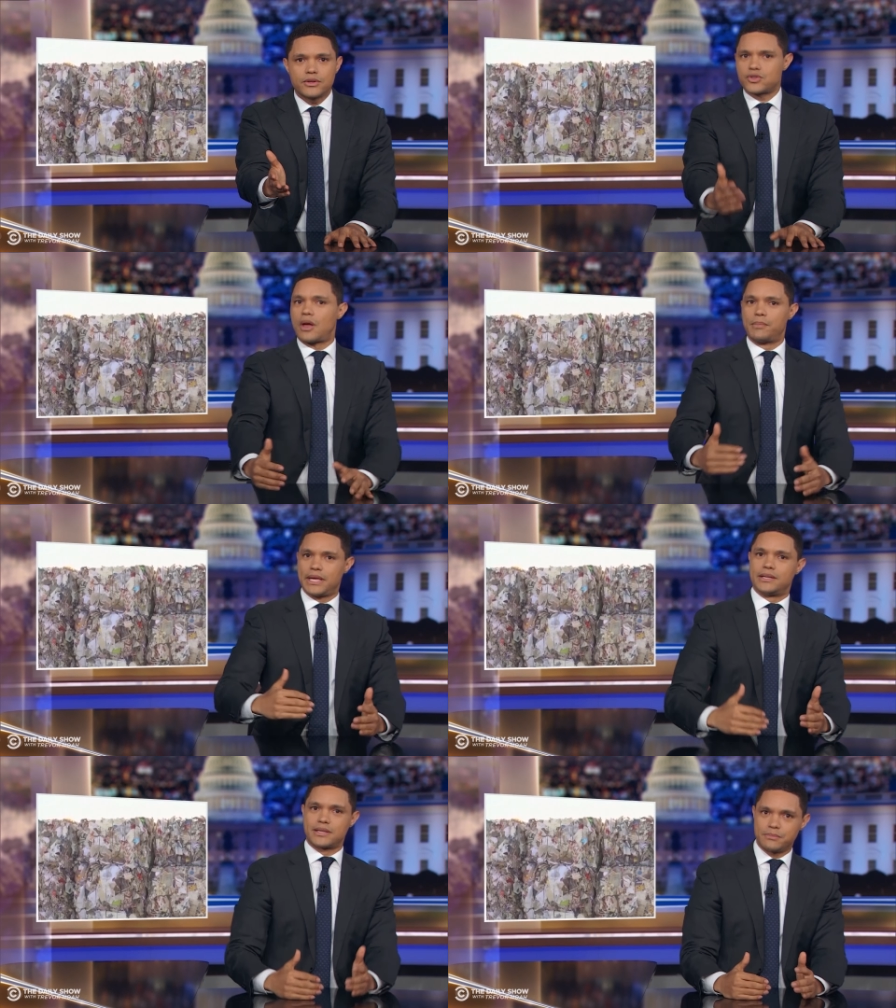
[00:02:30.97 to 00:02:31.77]
You start
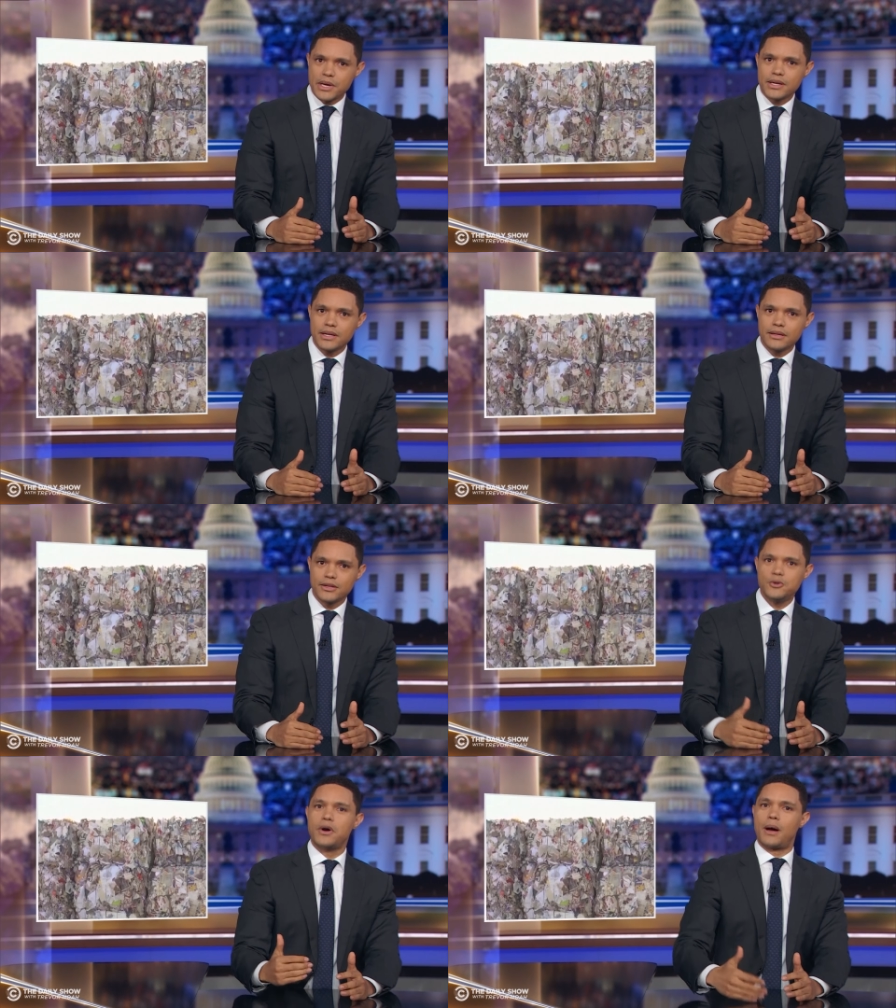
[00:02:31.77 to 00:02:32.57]
making some money,
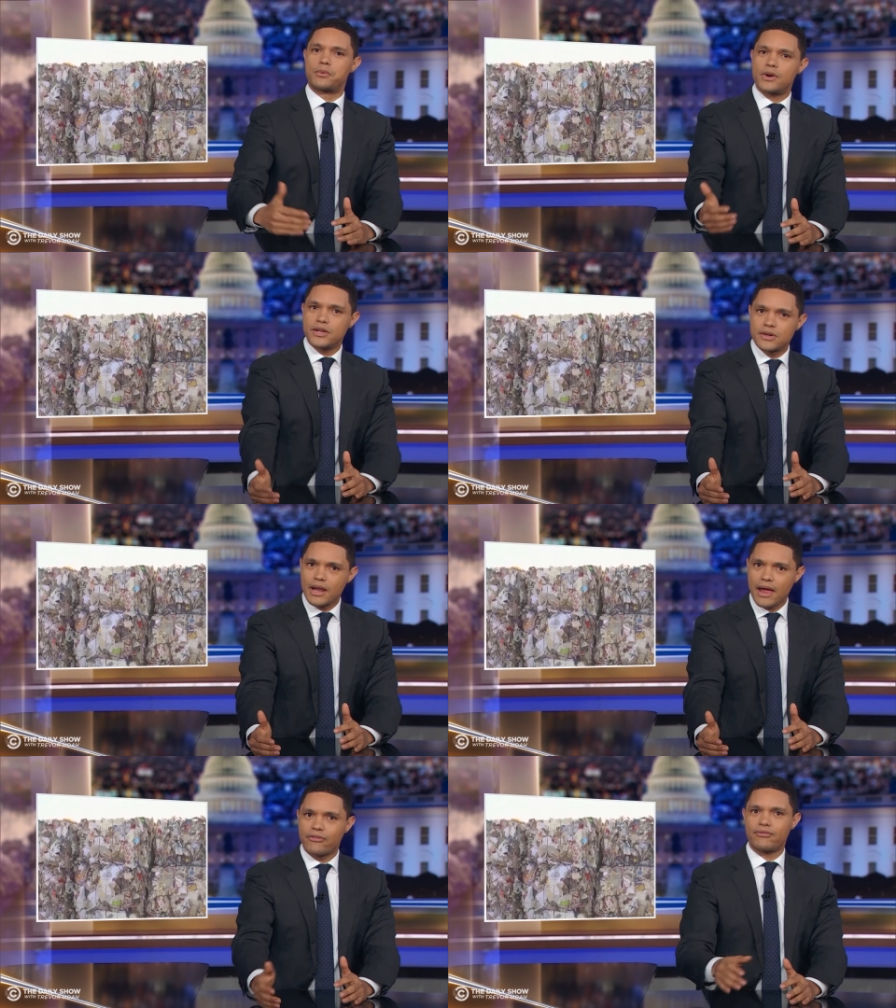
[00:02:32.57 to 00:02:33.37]
you upgrade your
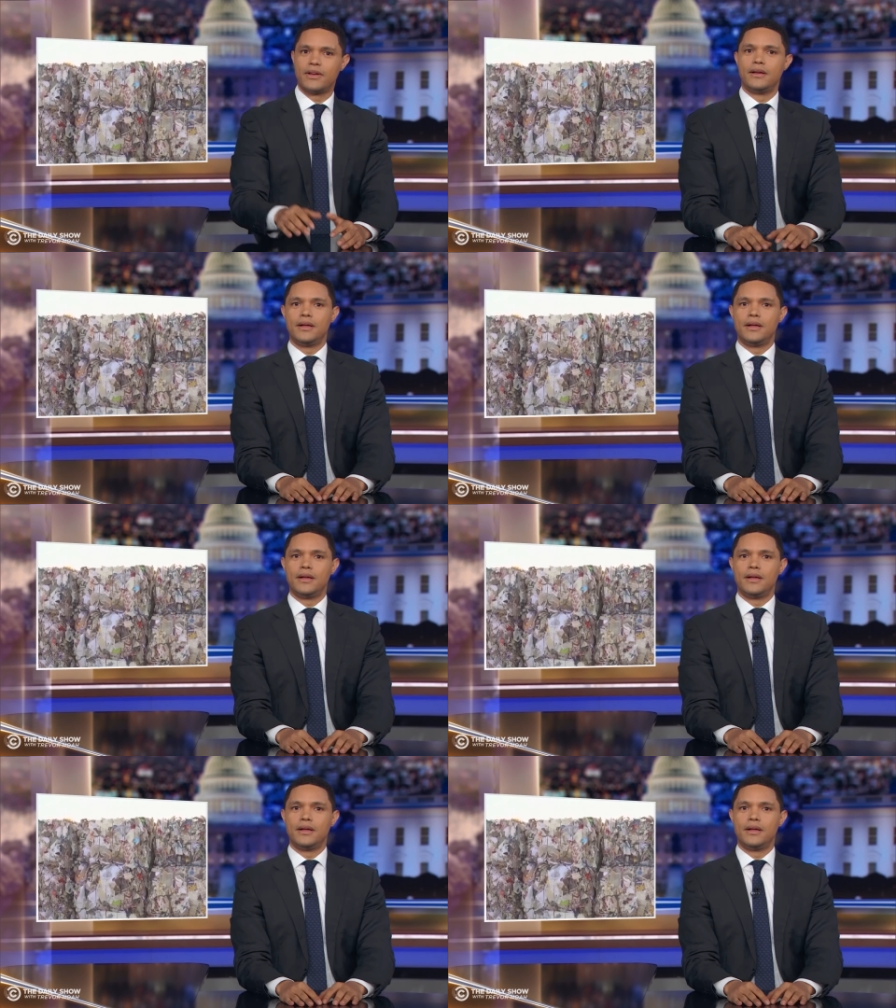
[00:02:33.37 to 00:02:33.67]
life.